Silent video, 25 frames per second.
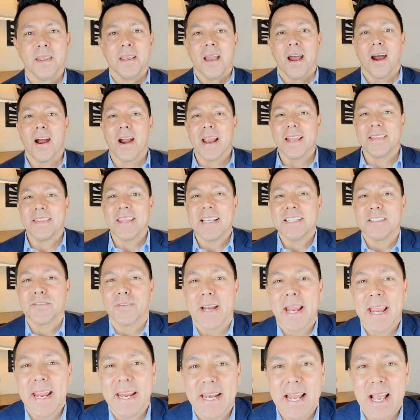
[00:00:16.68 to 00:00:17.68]
All right, thanks
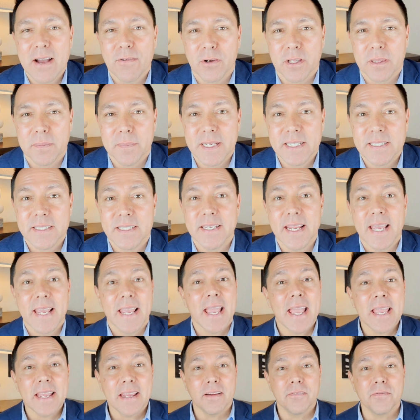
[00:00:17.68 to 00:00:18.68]
for hanging out with me today.
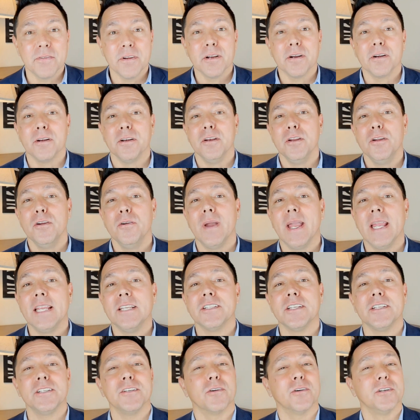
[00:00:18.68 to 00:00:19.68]
Hey, if you're a new
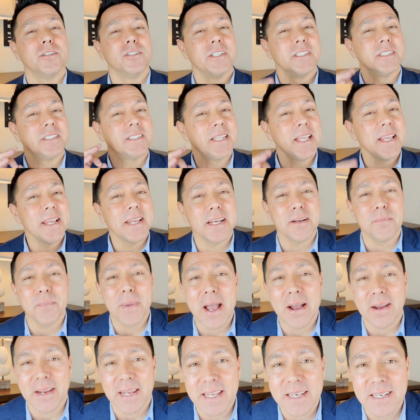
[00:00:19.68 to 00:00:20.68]
agent or just thinking
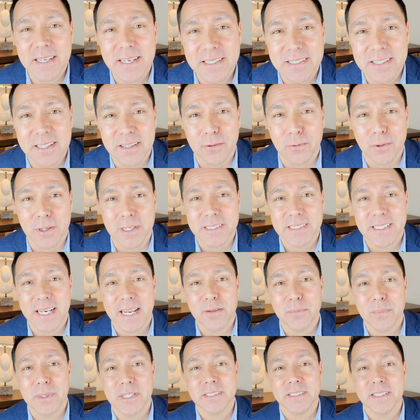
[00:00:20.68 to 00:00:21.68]
about getting into the real
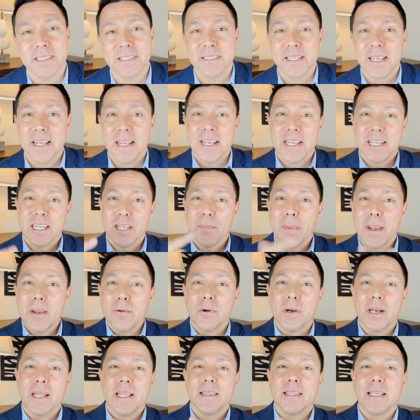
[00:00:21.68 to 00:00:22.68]
estate business, you may
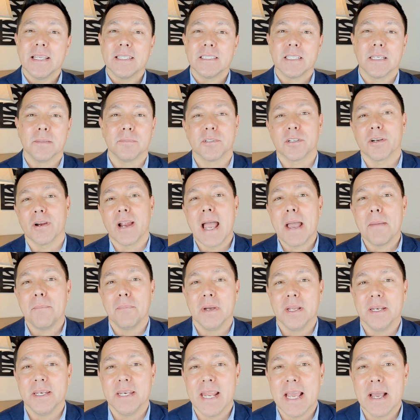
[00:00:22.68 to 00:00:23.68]
want to hit that subscribe
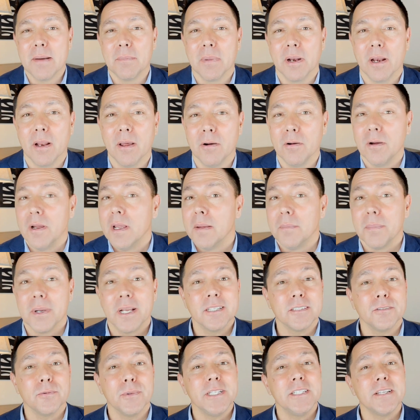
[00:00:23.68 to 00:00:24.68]
button down below
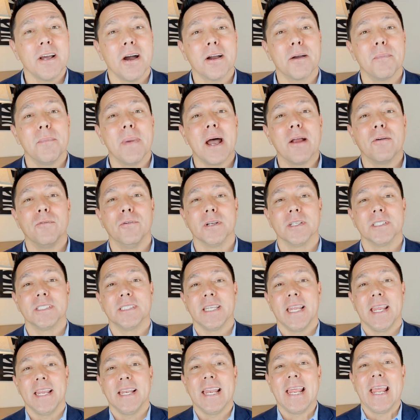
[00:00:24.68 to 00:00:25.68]
because we talk about real
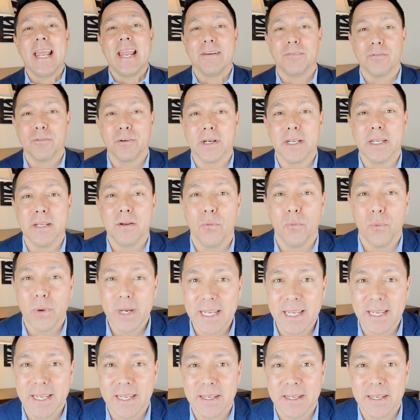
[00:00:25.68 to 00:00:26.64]
estate every week.